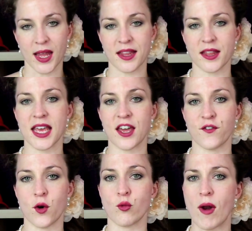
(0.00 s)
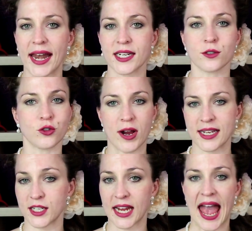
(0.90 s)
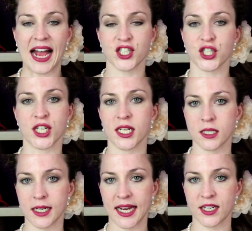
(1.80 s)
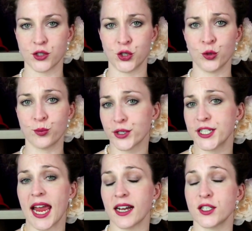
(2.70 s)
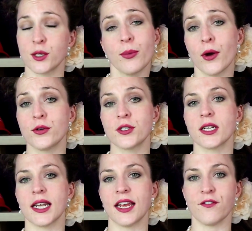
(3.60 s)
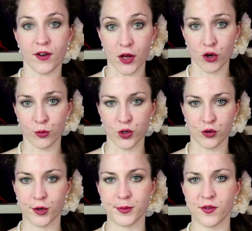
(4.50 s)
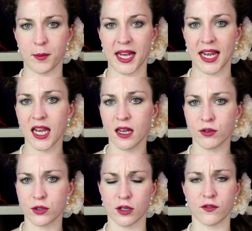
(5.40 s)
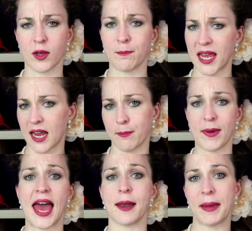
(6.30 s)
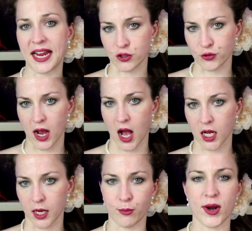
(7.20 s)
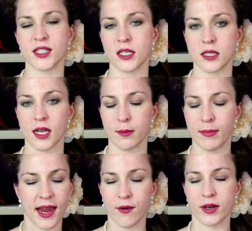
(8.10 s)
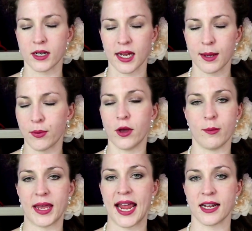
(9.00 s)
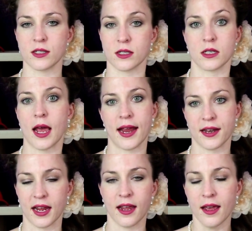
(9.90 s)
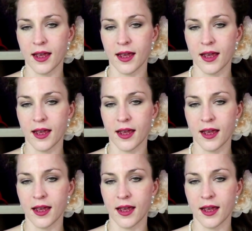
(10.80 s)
and that therefore radical, drastic action is needed to protect supposedly vulnerable groups from the evils of the big, bad, patriarchal oppressors that apparently permeate society.